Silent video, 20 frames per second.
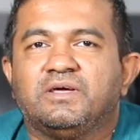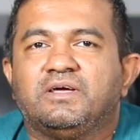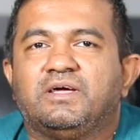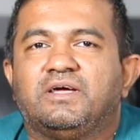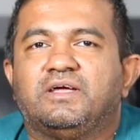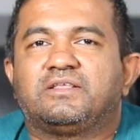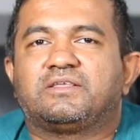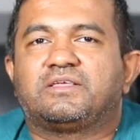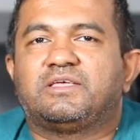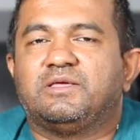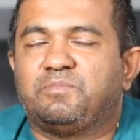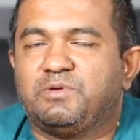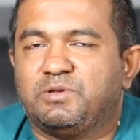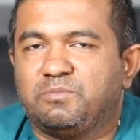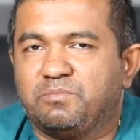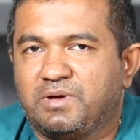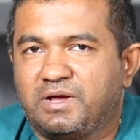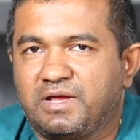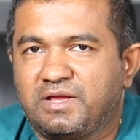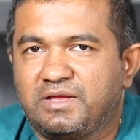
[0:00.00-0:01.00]
And keep
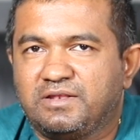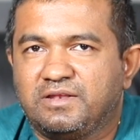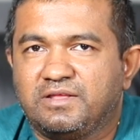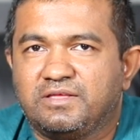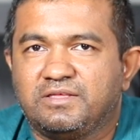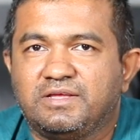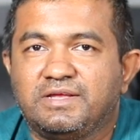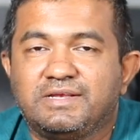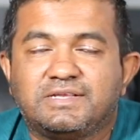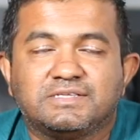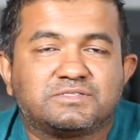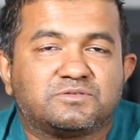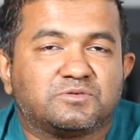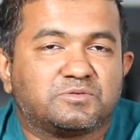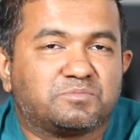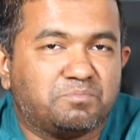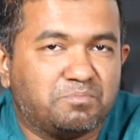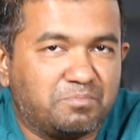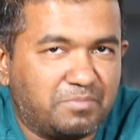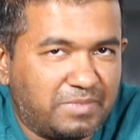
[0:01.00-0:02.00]
in mind, it is
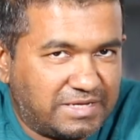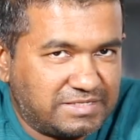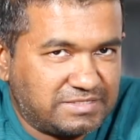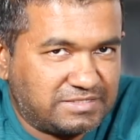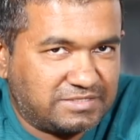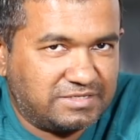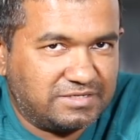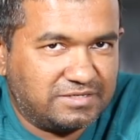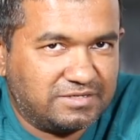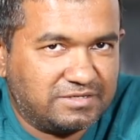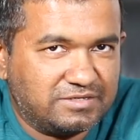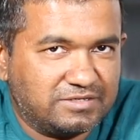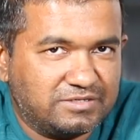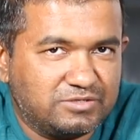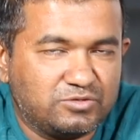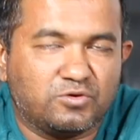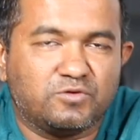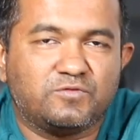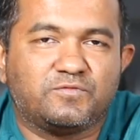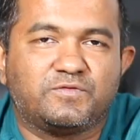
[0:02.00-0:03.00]
not must.
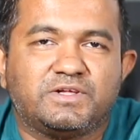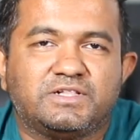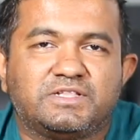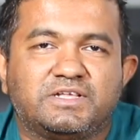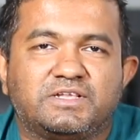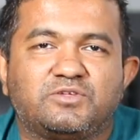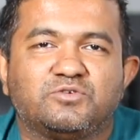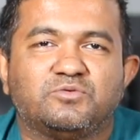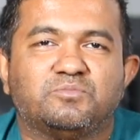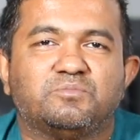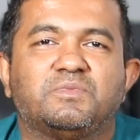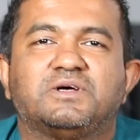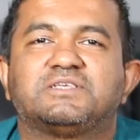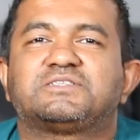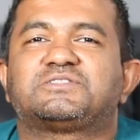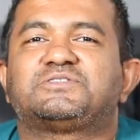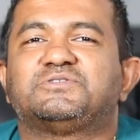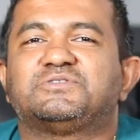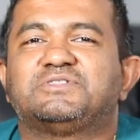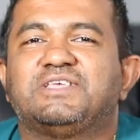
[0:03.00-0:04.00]
Don't feel that you
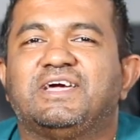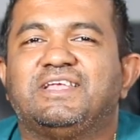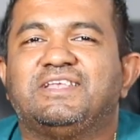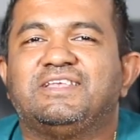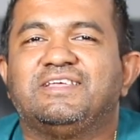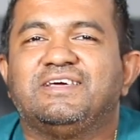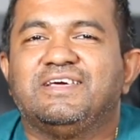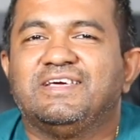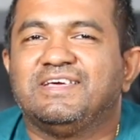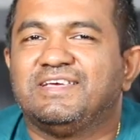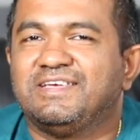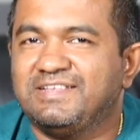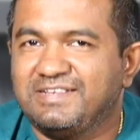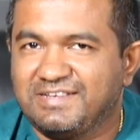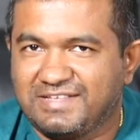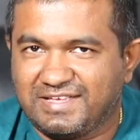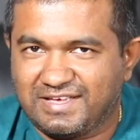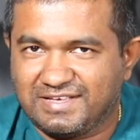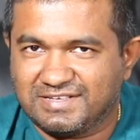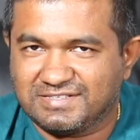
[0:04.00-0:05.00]
must do that.
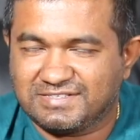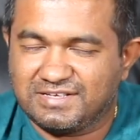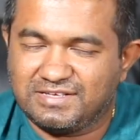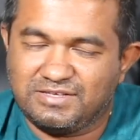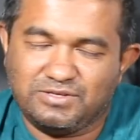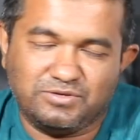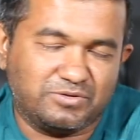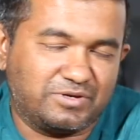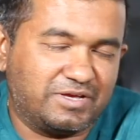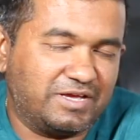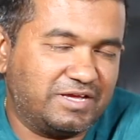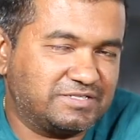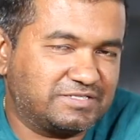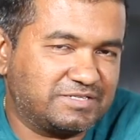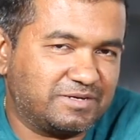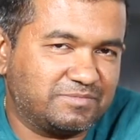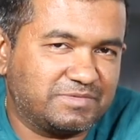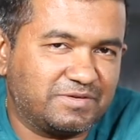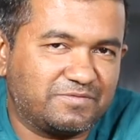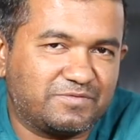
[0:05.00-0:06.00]
In case you gain
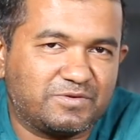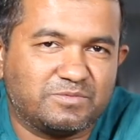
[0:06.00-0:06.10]
something